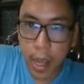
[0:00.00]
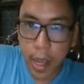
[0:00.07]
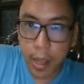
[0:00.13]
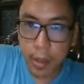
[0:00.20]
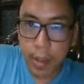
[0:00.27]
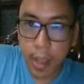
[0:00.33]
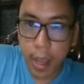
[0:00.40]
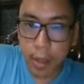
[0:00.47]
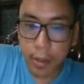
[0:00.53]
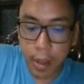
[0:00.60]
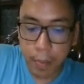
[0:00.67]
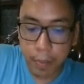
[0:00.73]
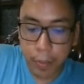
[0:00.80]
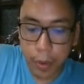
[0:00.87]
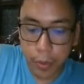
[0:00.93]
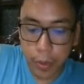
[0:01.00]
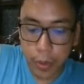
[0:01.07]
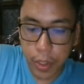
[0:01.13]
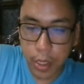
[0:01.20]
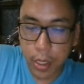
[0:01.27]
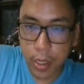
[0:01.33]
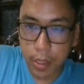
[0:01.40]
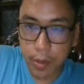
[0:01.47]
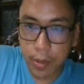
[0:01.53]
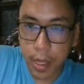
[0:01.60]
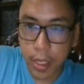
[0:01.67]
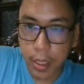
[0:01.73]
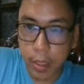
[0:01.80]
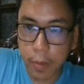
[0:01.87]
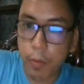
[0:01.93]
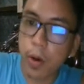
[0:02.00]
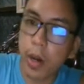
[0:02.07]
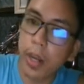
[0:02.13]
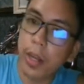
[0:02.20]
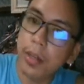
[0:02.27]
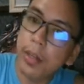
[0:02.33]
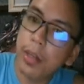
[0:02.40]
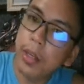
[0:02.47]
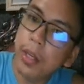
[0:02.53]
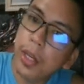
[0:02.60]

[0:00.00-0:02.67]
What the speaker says: as x approaches negative 1.